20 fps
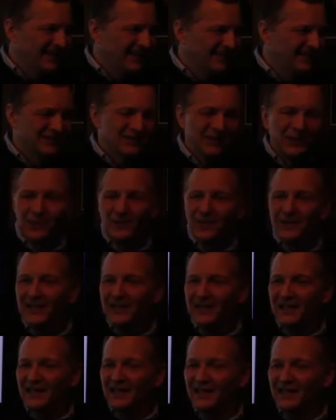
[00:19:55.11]
So
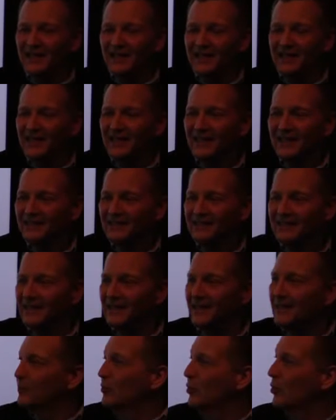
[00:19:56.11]
it's
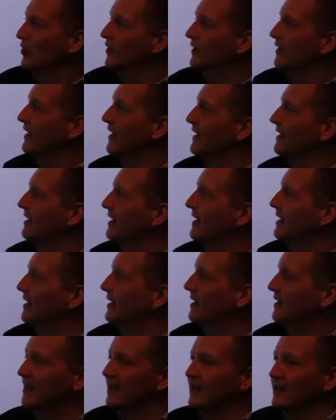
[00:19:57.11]
important that
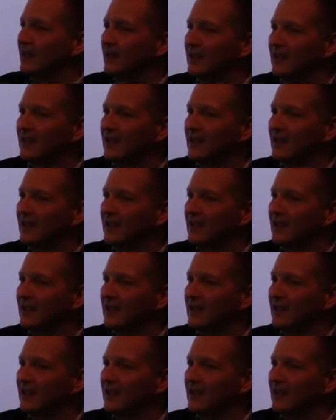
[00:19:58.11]
they,